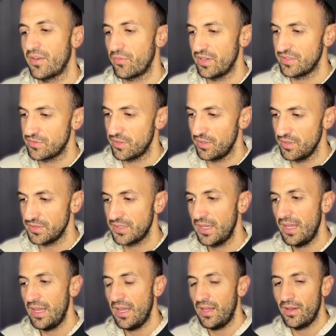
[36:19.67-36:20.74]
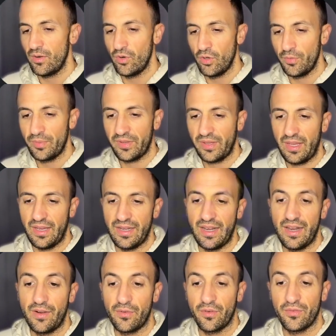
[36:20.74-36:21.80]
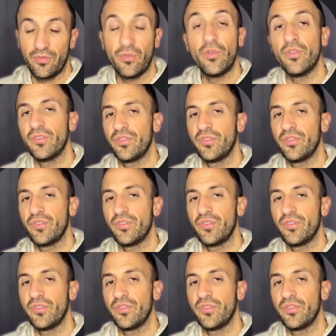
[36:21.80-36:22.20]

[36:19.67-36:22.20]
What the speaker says: results, groups, and error full.